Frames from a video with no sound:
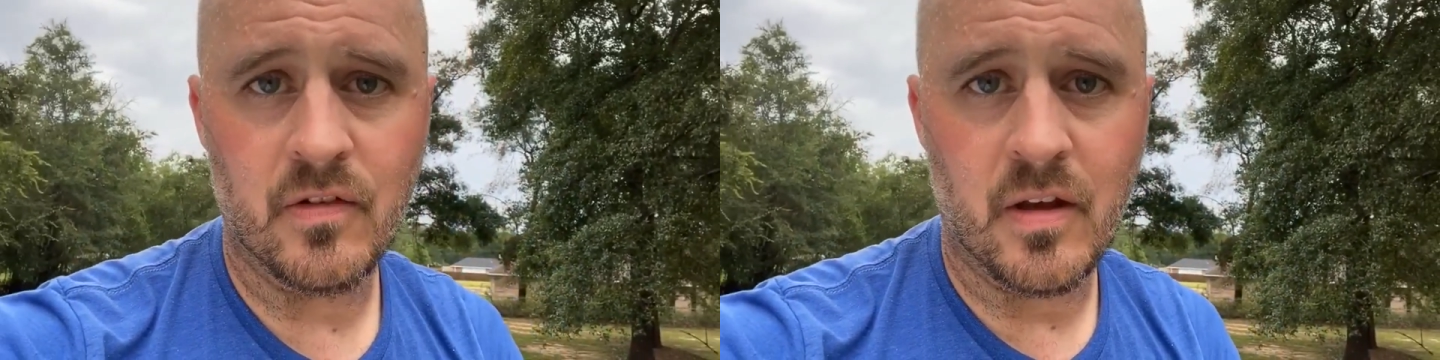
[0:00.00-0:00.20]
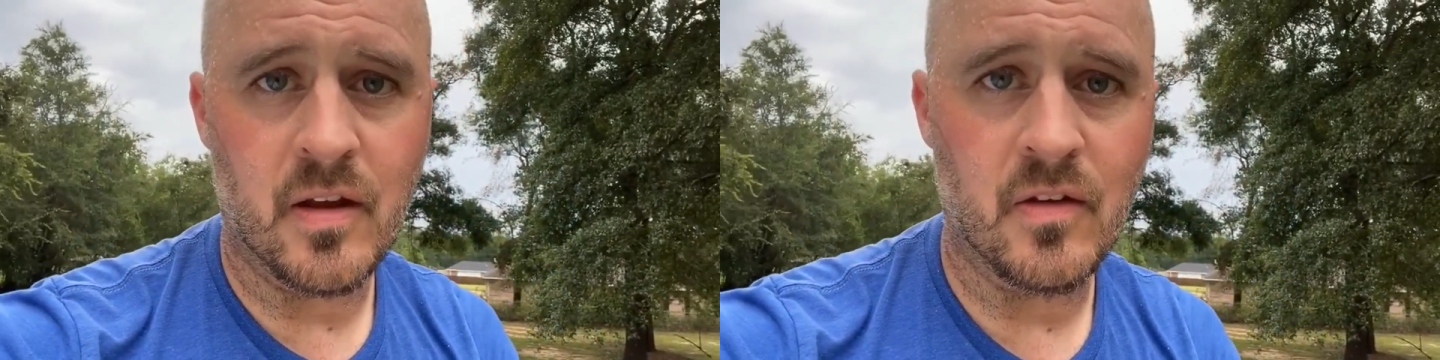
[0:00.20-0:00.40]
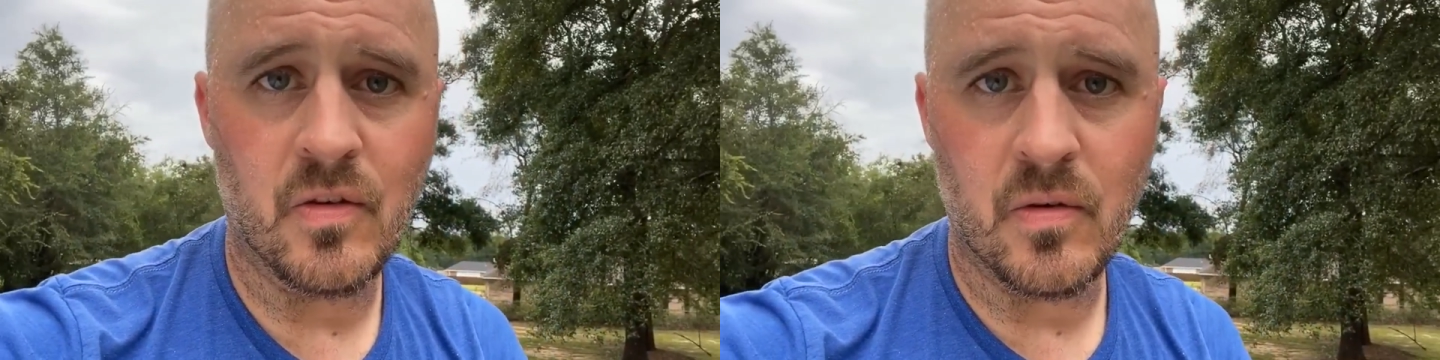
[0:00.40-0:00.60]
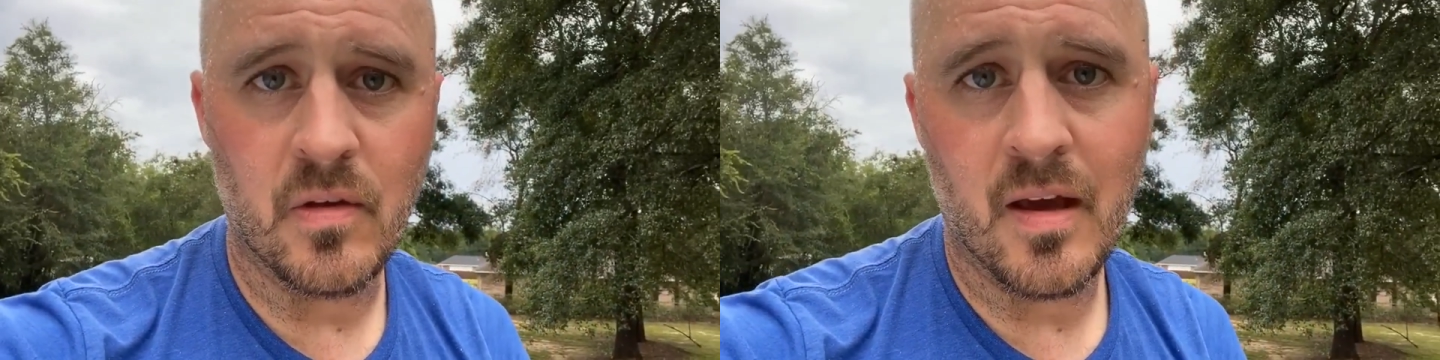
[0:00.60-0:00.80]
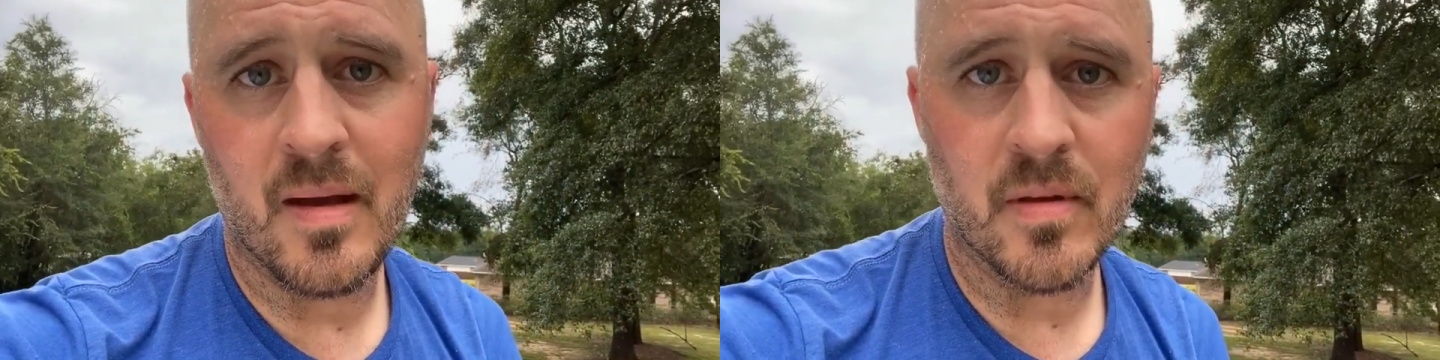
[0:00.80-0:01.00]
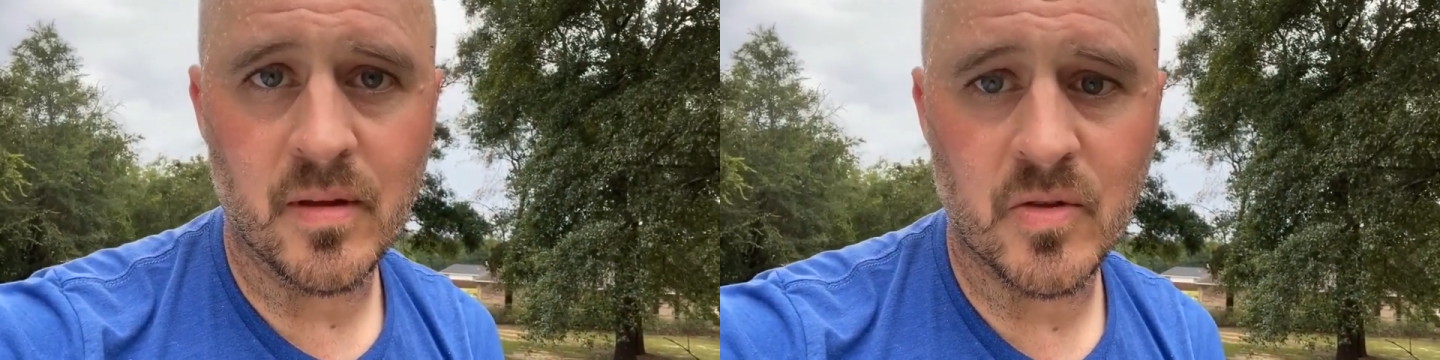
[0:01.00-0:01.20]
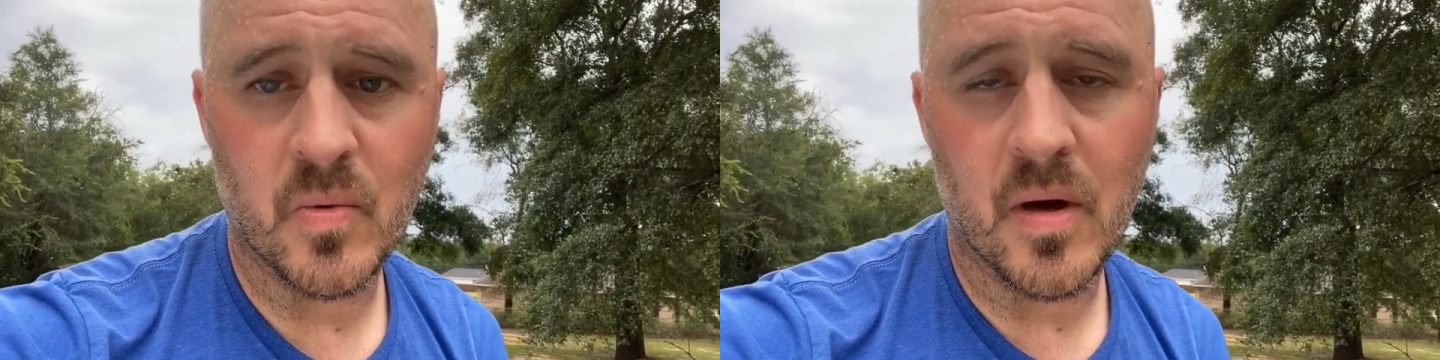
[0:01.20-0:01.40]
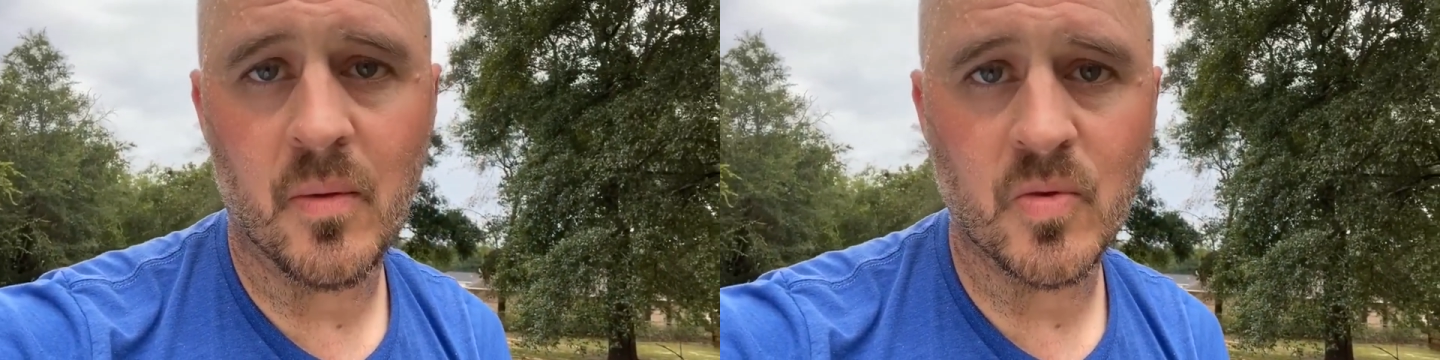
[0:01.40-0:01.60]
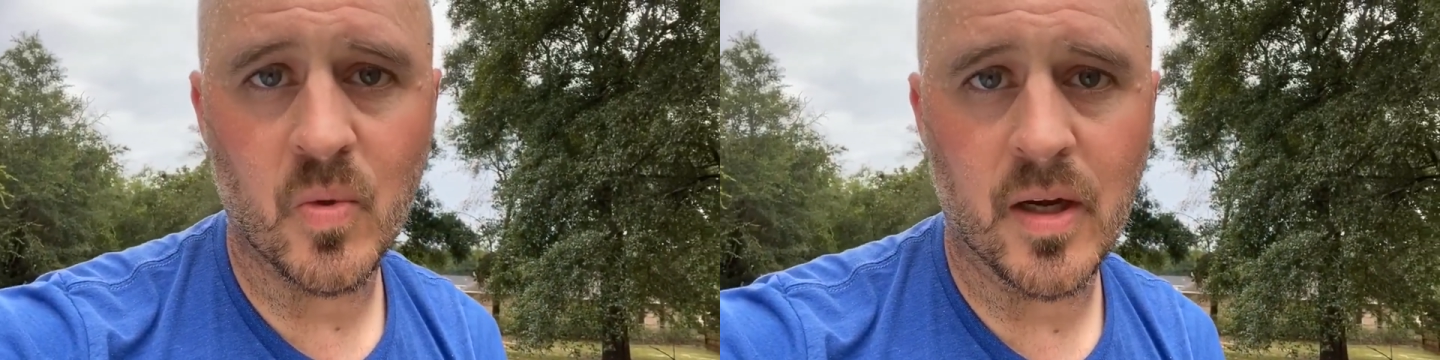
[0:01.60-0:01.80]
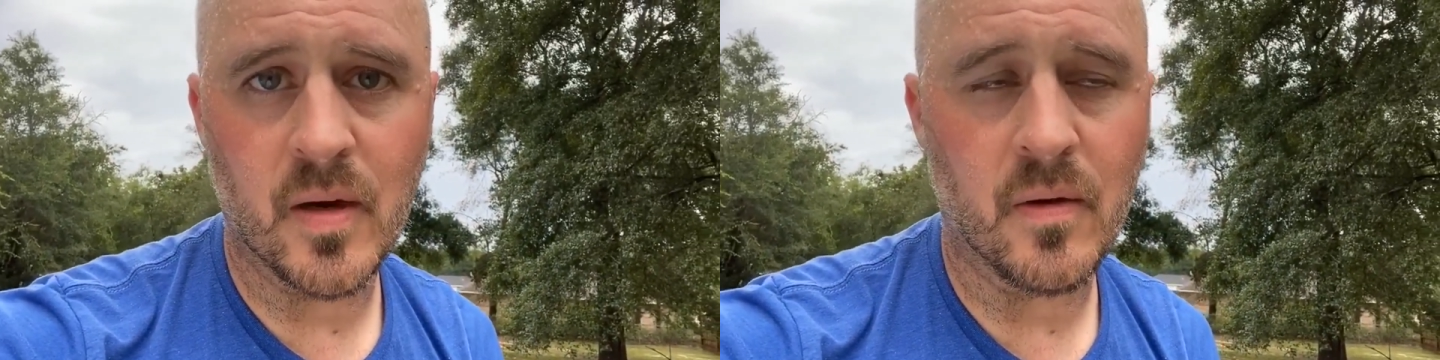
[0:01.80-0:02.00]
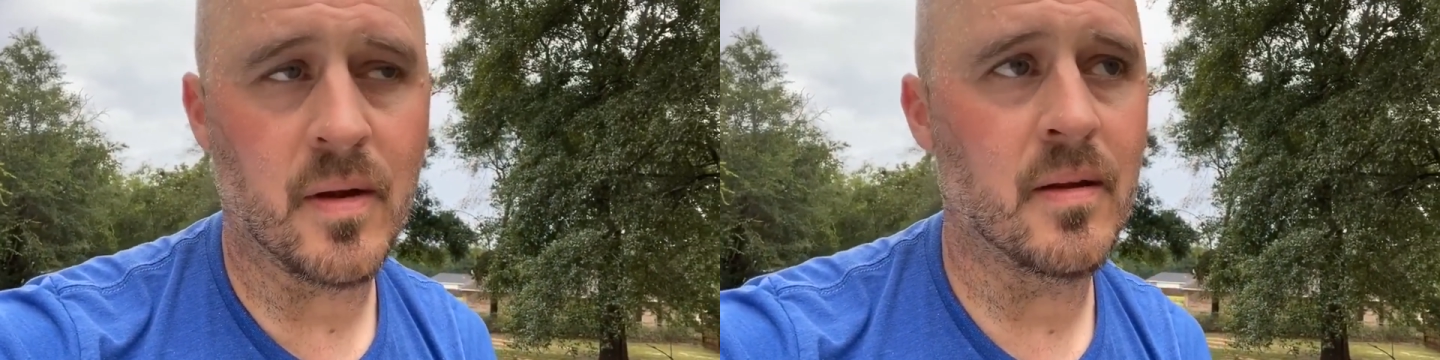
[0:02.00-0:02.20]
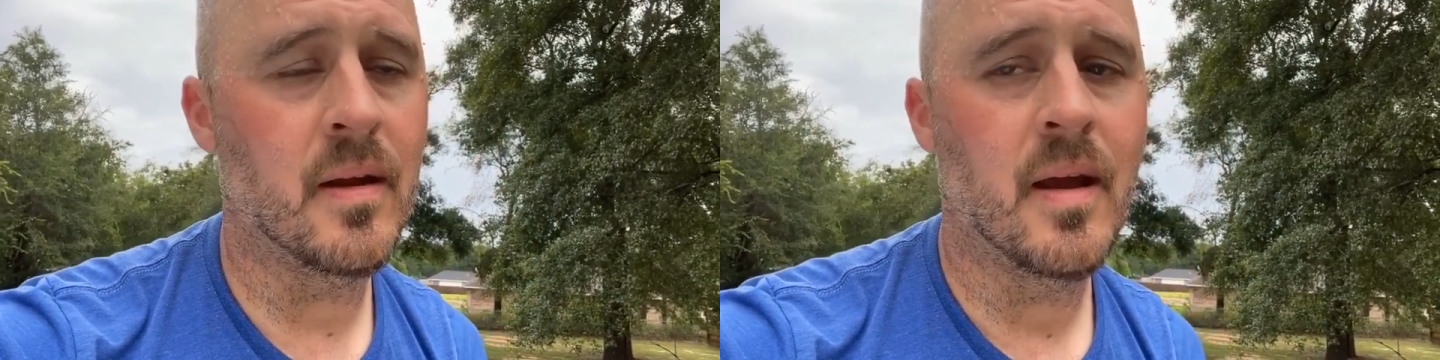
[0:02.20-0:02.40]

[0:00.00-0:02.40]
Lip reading: into the ambulance while I was working on it,